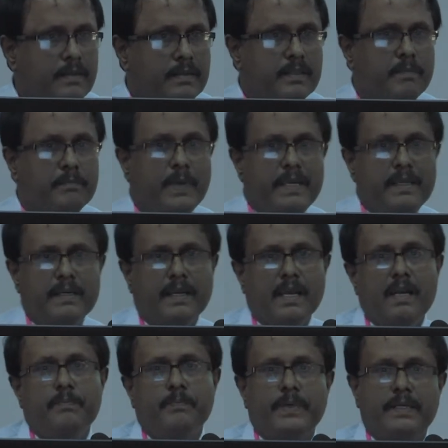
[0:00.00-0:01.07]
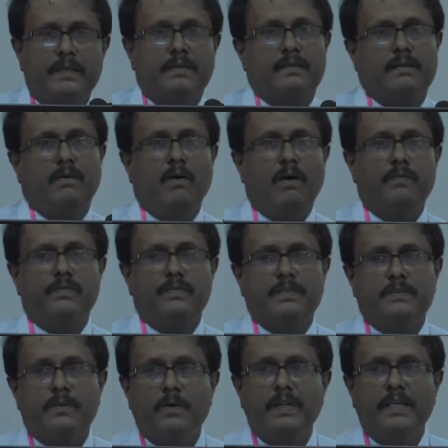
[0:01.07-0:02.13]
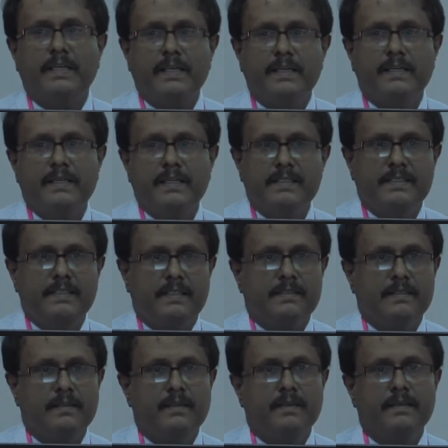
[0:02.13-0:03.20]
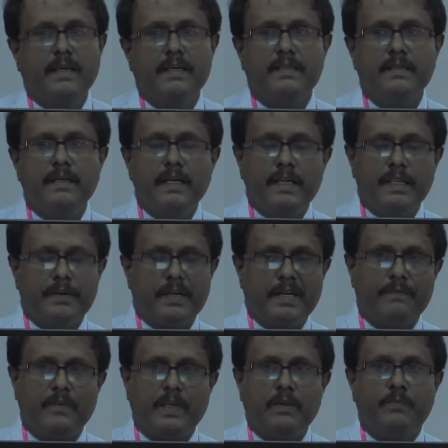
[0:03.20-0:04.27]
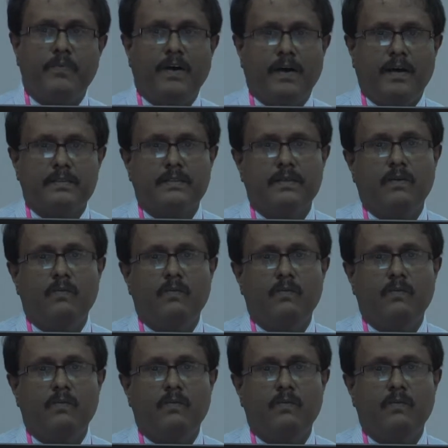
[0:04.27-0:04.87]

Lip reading: The main culprit of chronic kidney disease get deteriorate very fast.